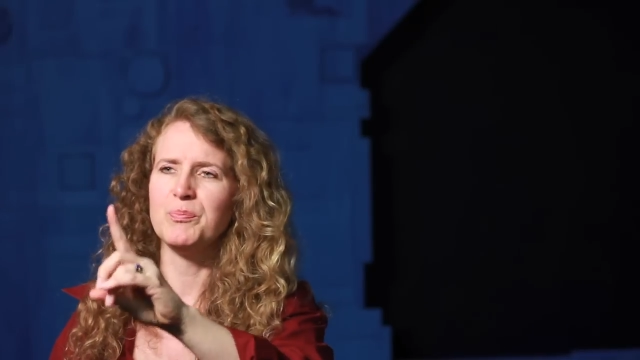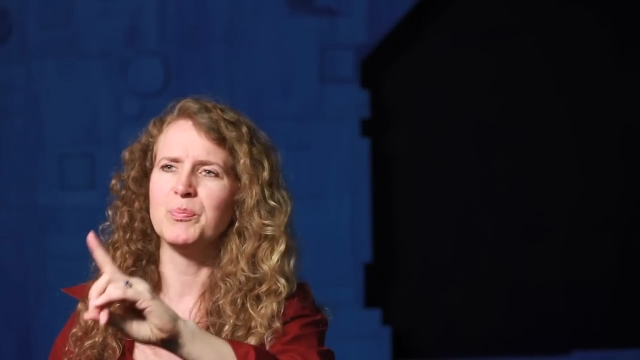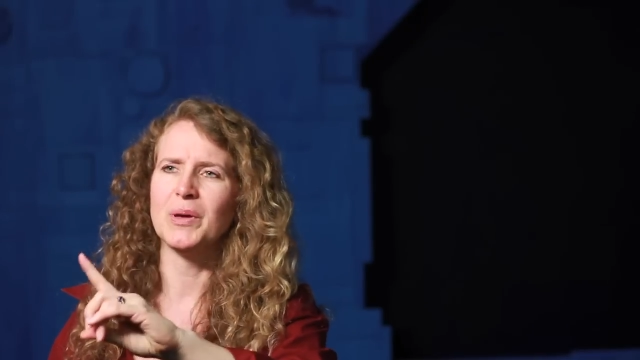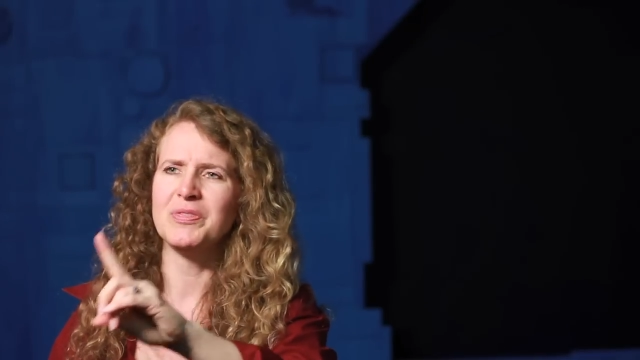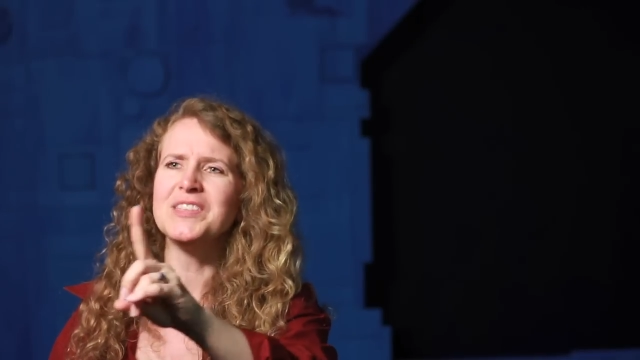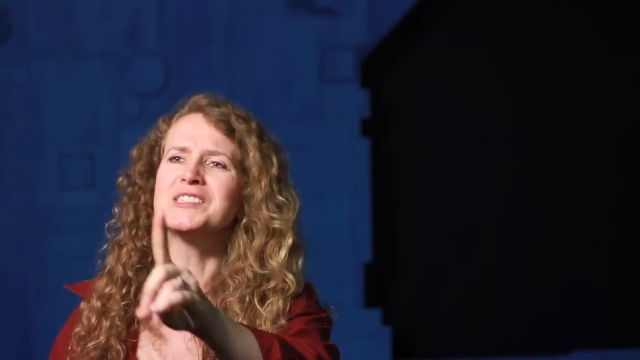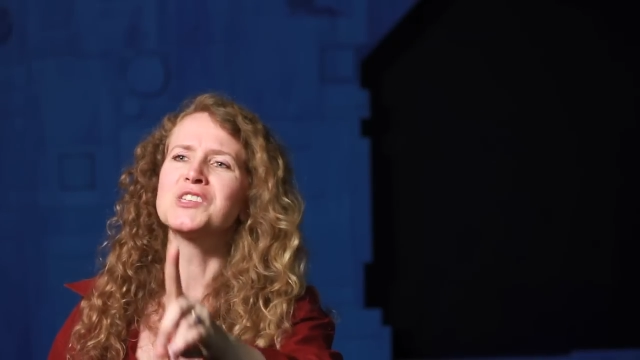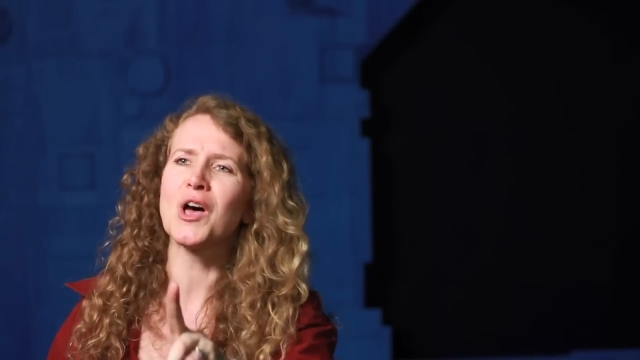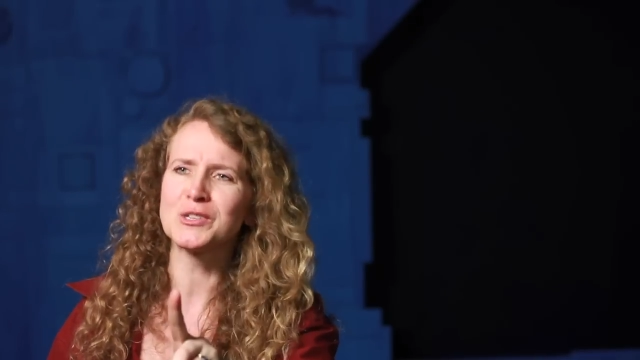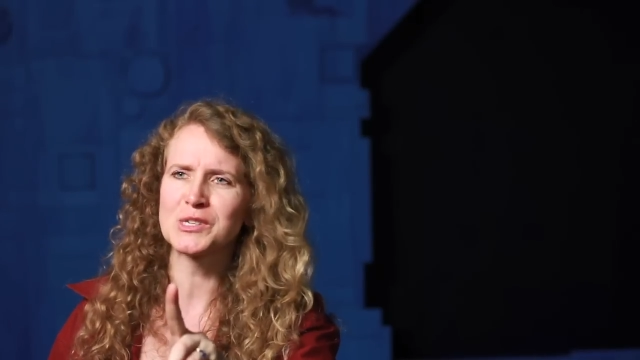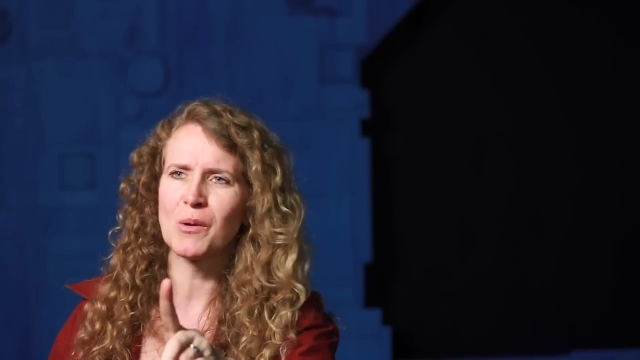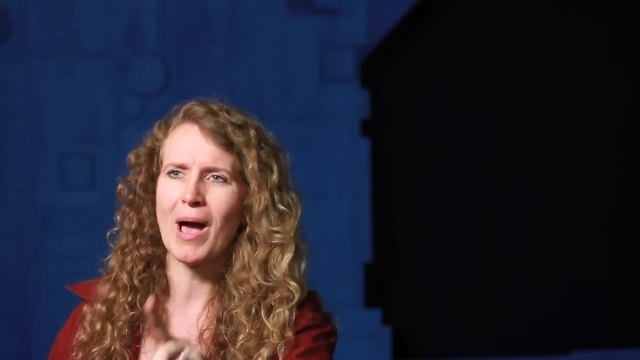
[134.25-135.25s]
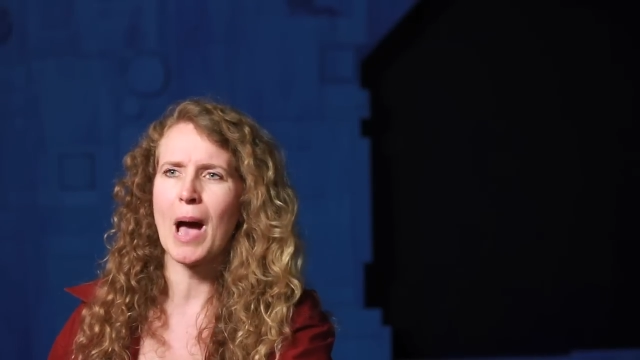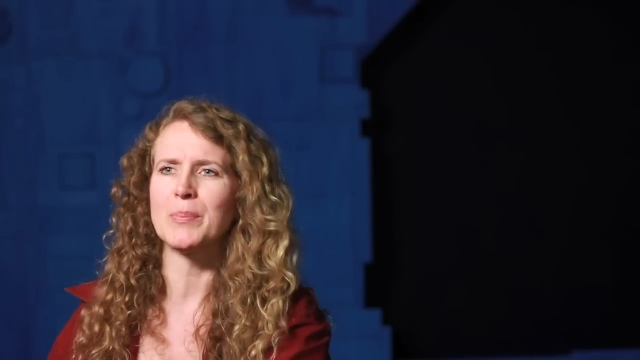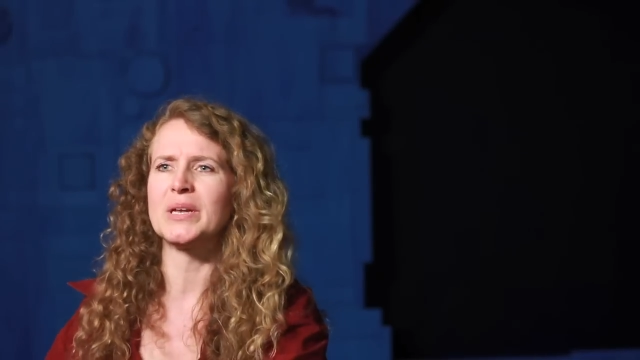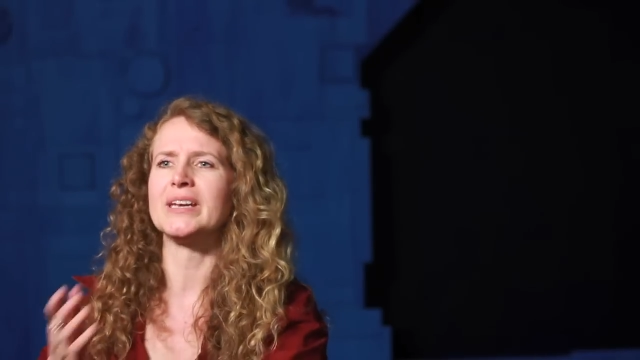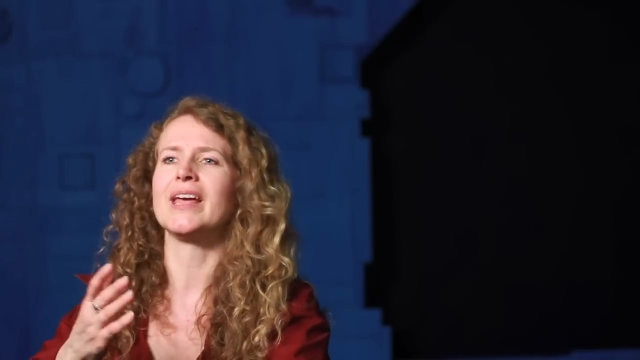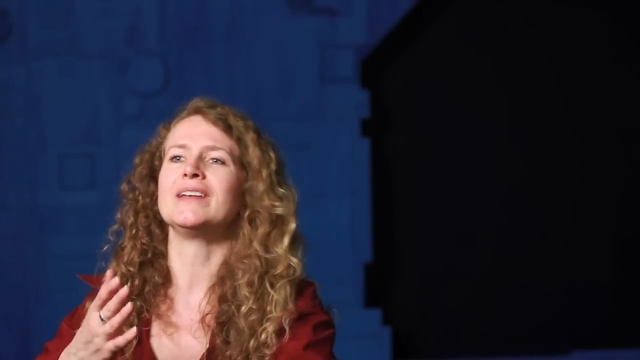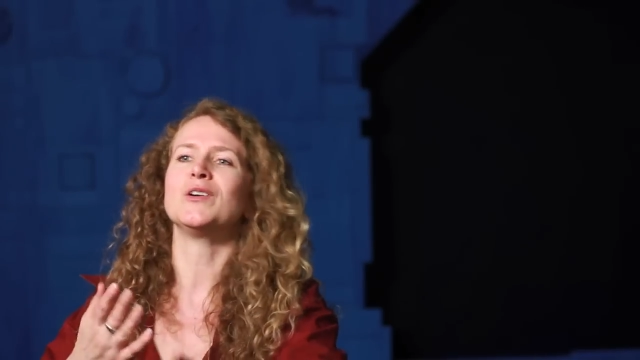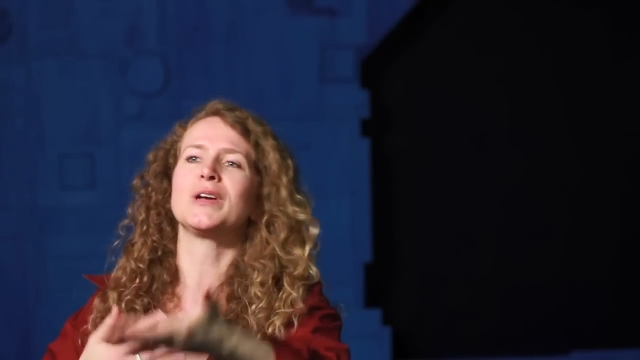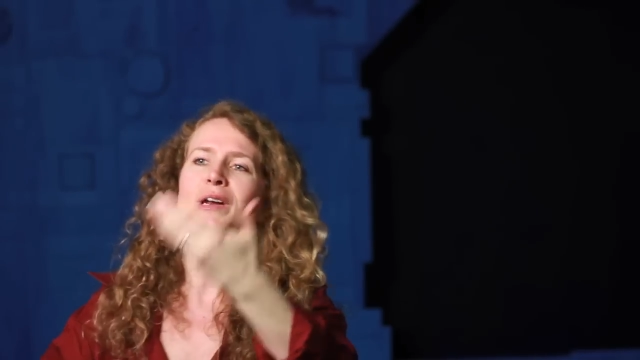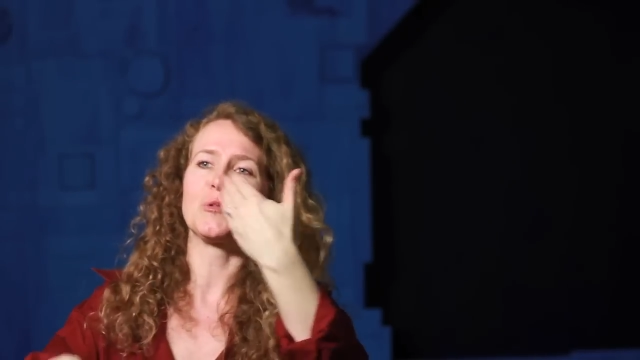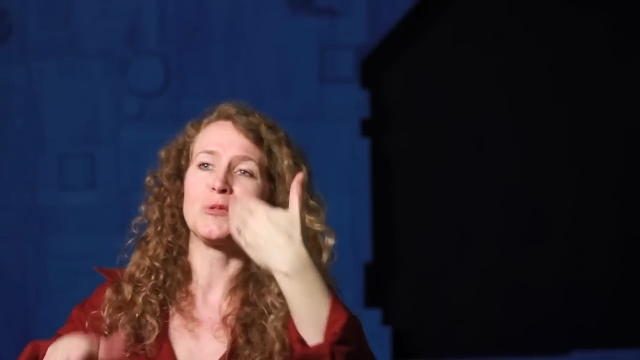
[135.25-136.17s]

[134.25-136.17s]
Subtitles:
but this also happened, and you'll get a